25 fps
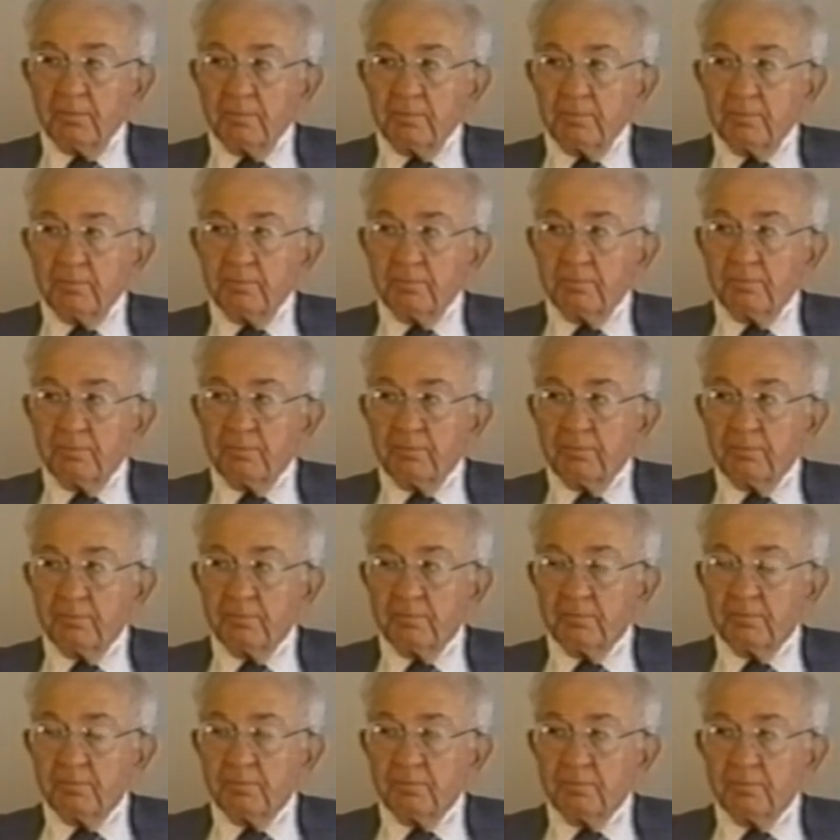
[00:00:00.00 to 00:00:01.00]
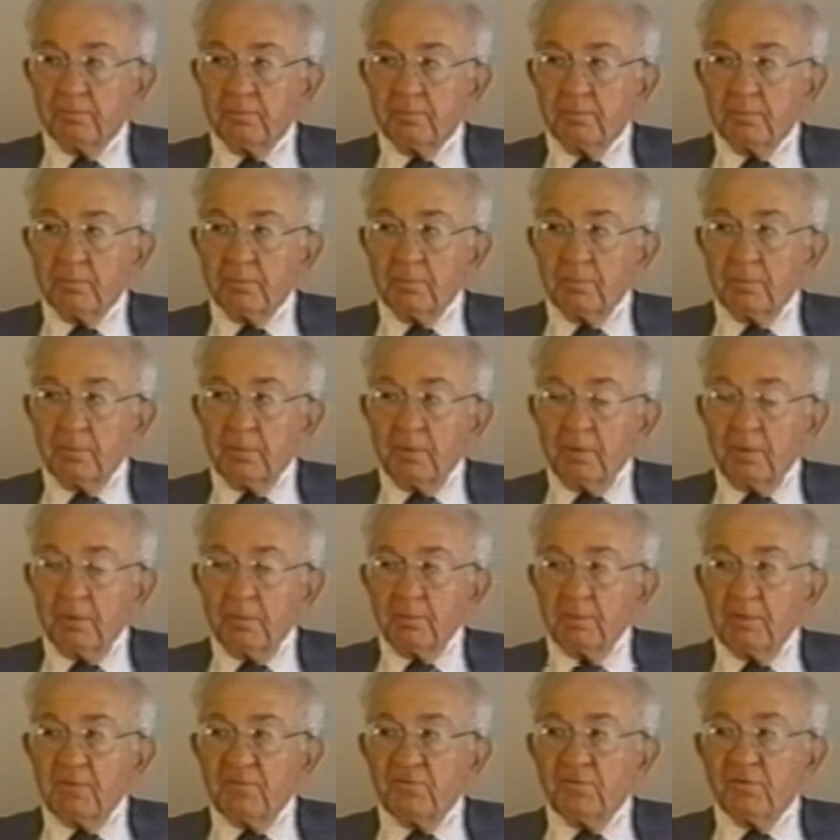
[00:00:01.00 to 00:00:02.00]
58 edition?
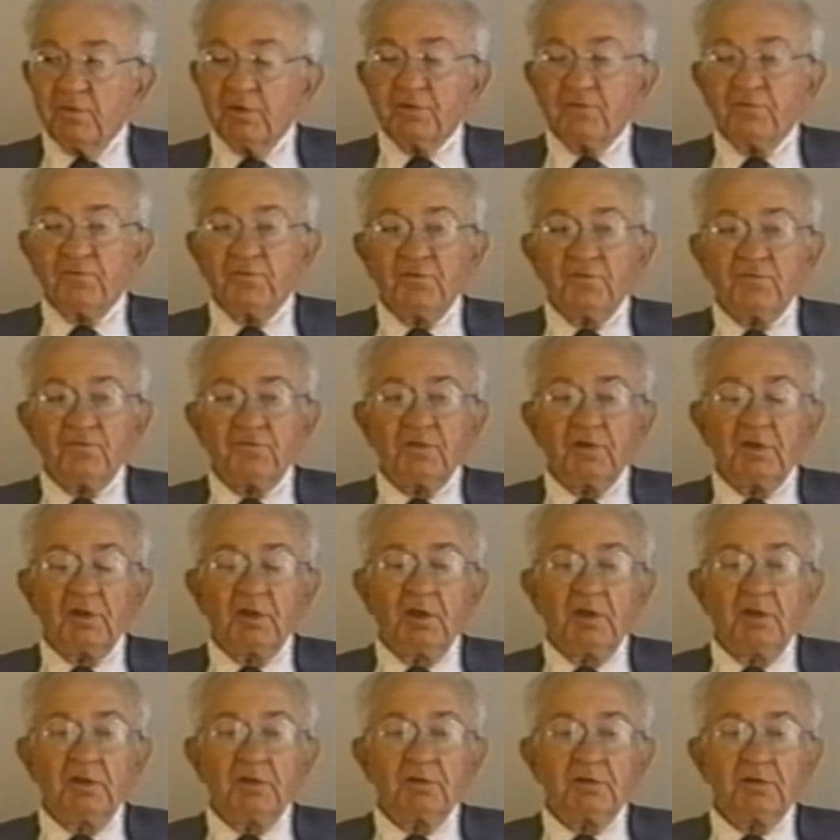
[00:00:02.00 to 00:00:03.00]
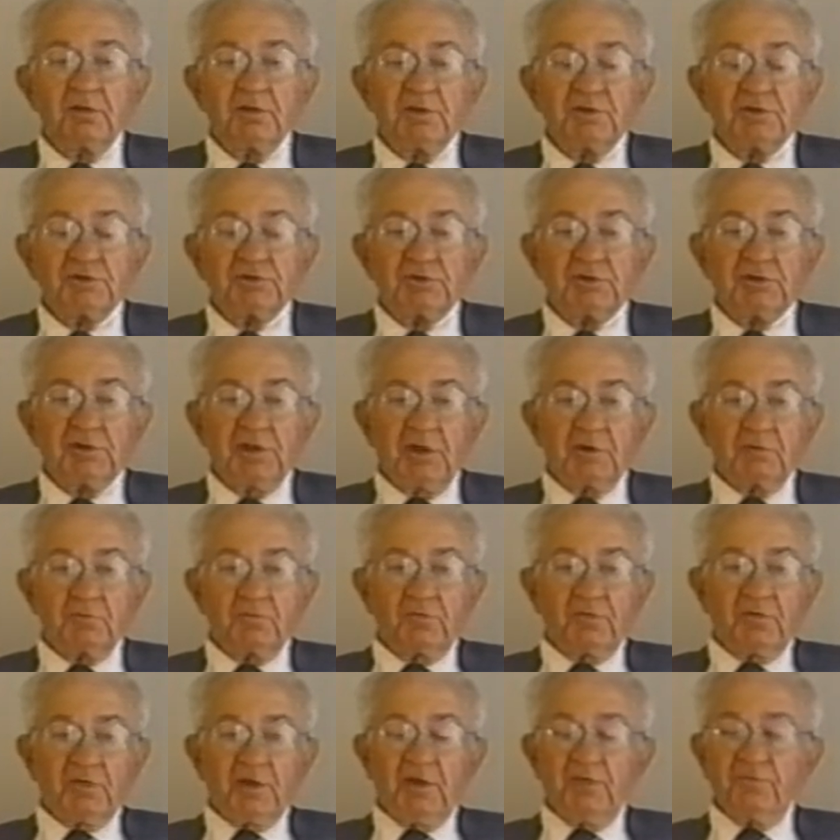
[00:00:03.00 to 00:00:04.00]
before the 58th edition. That
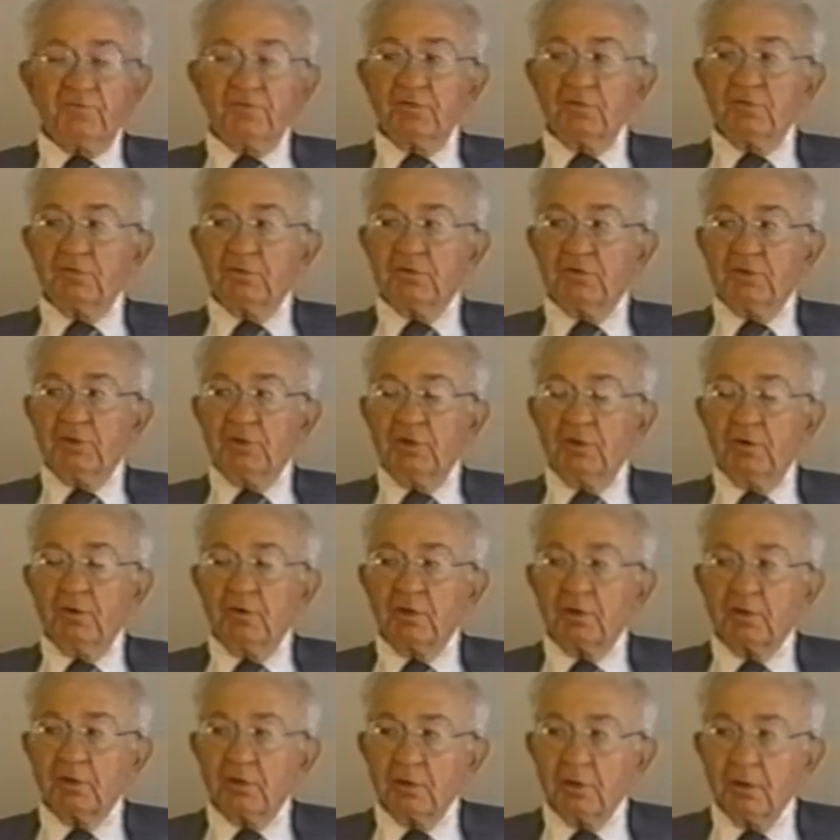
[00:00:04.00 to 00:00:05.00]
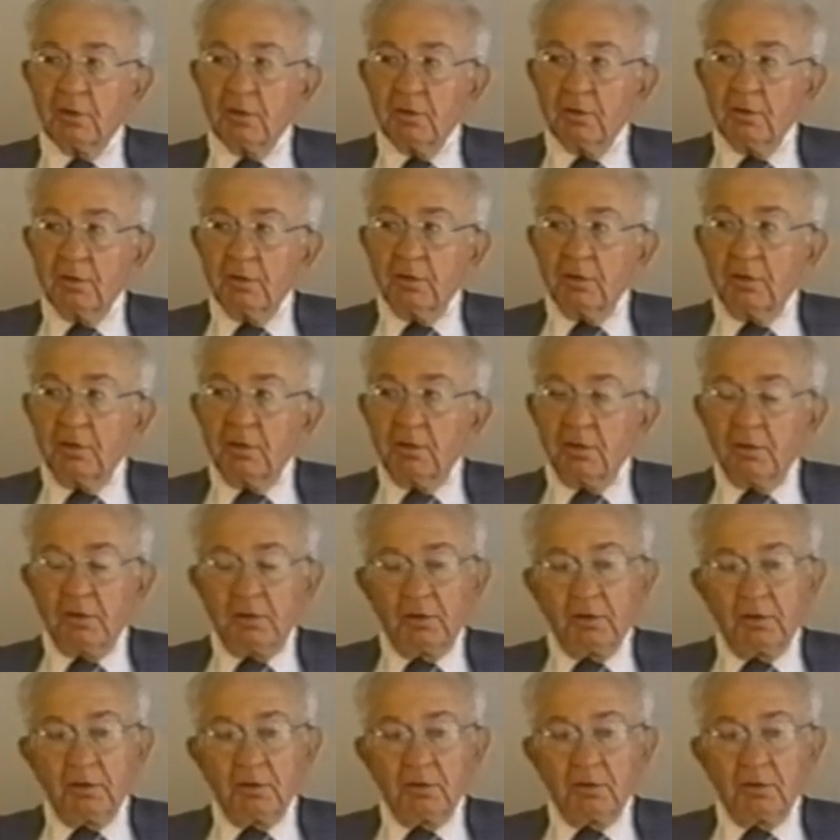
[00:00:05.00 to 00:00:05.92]
was after the New York uh,